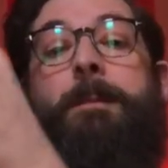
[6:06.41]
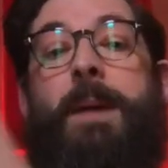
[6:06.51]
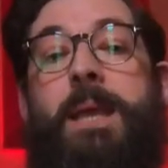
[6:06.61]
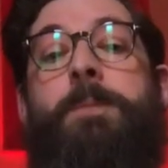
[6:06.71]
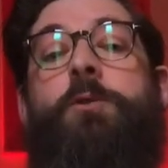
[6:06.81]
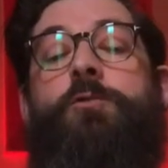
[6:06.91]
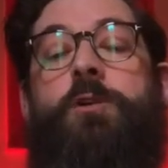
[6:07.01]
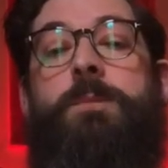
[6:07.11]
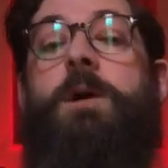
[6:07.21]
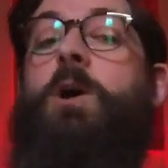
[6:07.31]
people
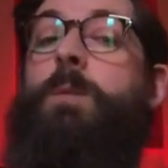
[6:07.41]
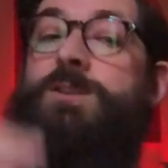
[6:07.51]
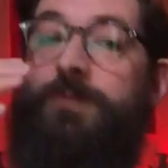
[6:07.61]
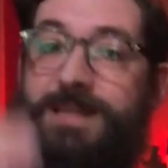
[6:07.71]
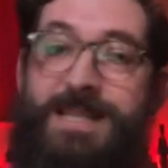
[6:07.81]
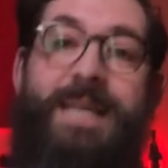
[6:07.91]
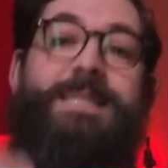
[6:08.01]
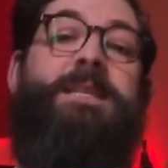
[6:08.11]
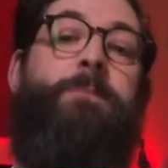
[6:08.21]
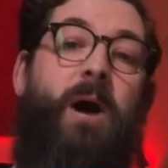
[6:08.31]
group we're
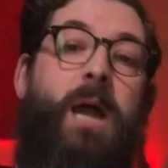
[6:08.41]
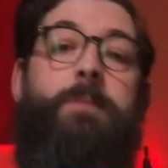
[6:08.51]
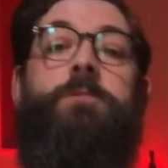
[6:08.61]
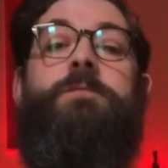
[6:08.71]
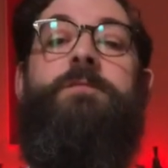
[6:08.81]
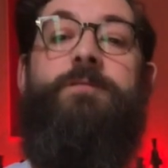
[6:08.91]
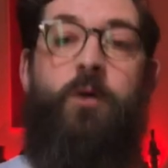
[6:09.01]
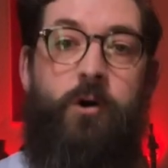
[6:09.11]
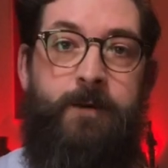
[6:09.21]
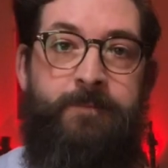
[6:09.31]
translating the Bible
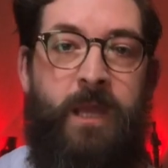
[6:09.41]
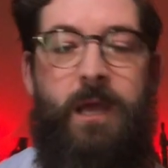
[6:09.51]
for.